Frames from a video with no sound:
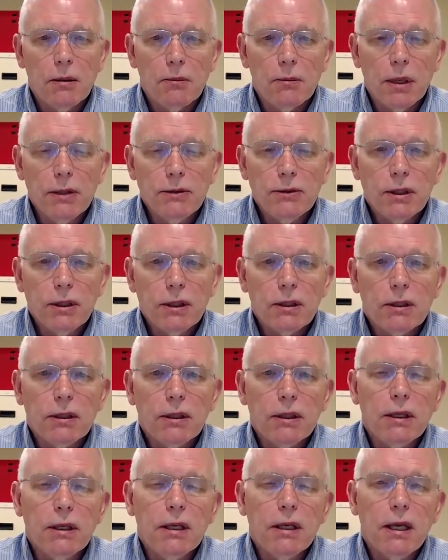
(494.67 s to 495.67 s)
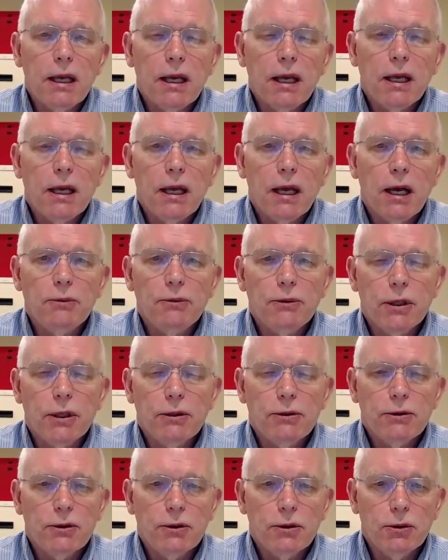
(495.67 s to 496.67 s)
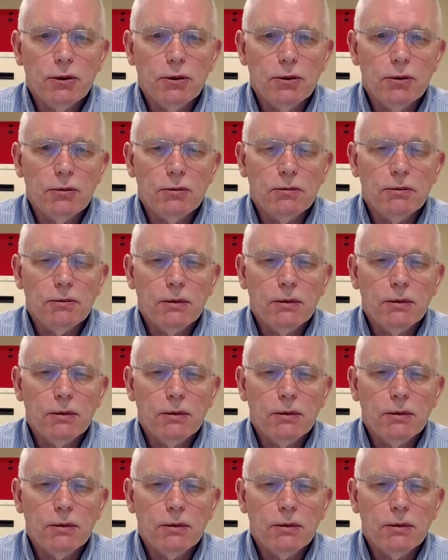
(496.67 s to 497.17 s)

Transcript: basically helps us to